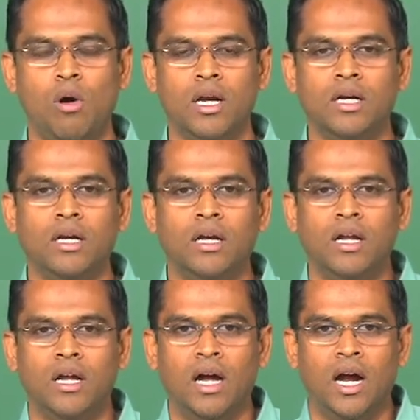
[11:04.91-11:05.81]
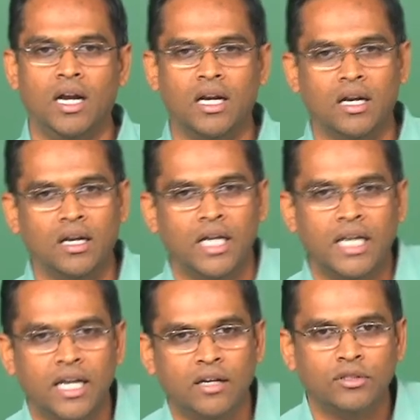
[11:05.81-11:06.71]
on, and
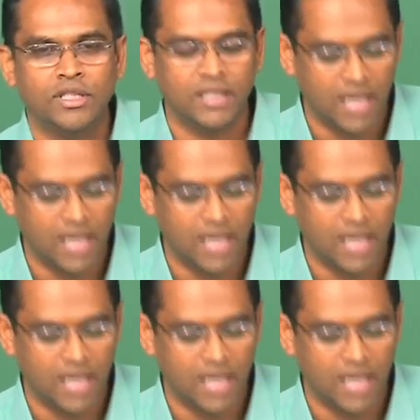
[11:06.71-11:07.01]
here you see